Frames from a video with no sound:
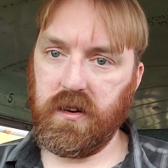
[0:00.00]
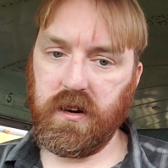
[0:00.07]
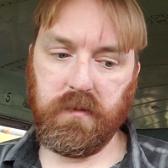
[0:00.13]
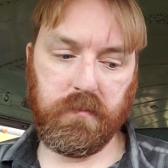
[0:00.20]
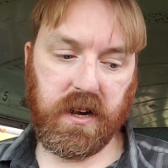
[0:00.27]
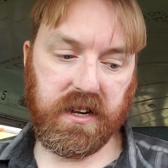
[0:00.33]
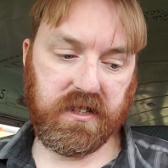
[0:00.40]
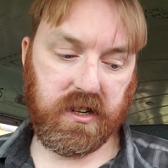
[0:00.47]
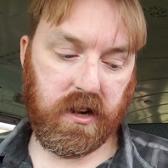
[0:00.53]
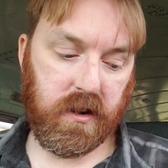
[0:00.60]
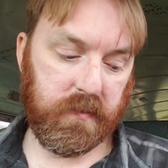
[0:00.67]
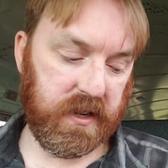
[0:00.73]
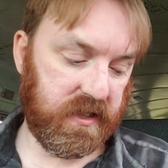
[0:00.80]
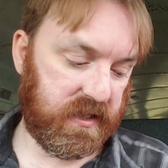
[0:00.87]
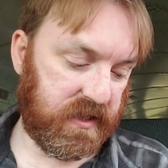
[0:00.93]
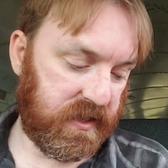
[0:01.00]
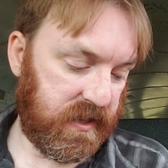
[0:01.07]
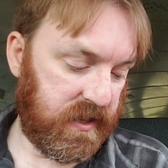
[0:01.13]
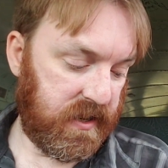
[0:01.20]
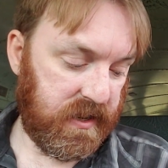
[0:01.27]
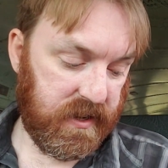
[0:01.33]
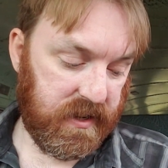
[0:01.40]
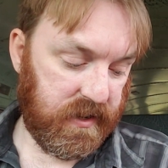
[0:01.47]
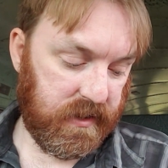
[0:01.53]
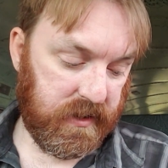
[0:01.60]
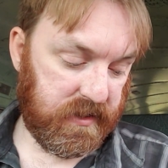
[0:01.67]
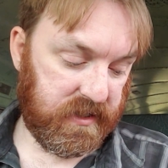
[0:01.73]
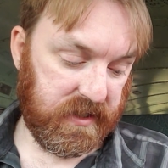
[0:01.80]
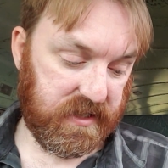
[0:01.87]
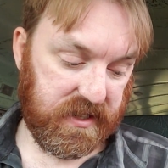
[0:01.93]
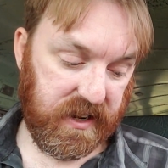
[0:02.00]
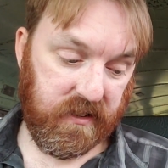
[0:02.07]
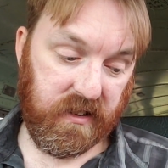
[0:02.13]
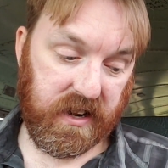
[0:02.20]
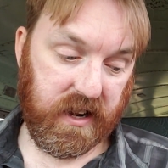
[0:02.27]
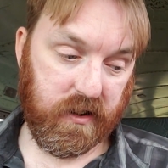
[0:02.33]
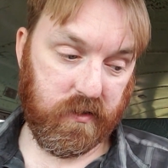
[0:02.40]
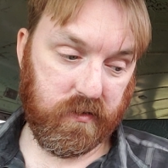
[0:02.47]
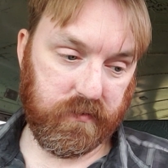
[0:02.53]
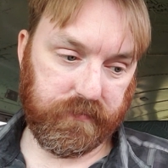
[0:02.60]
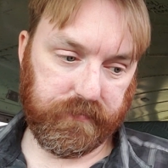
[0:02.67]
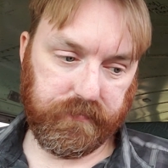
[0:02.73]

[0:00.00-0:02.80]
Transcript: on my Thomas is the stereo.